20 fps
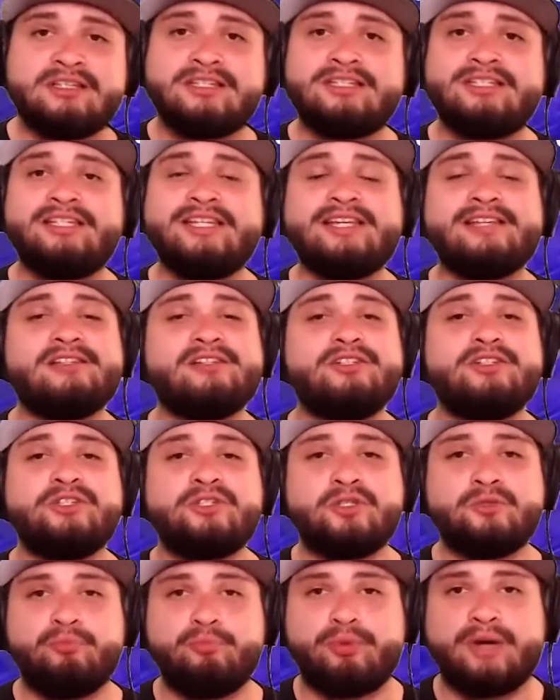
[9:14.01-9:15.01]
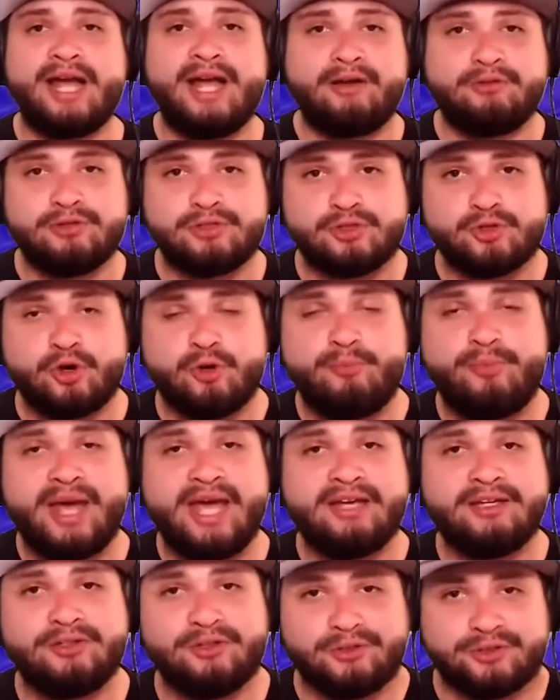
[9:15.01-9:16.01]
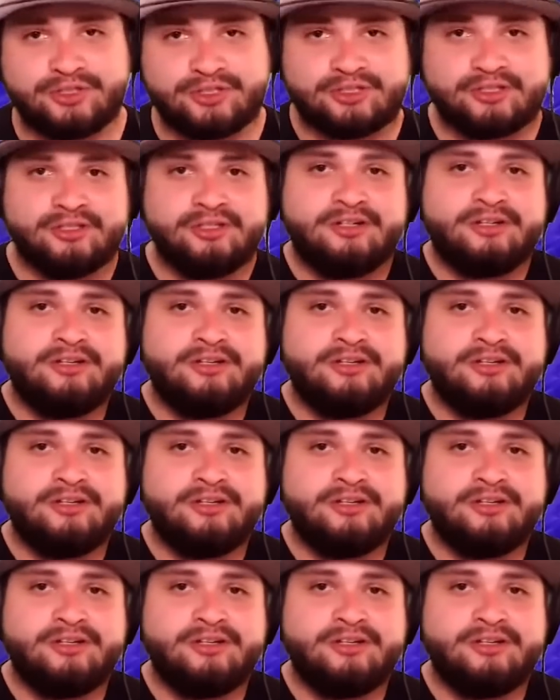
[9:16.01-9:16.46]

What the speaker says: Steelers, Browns, or Bengals.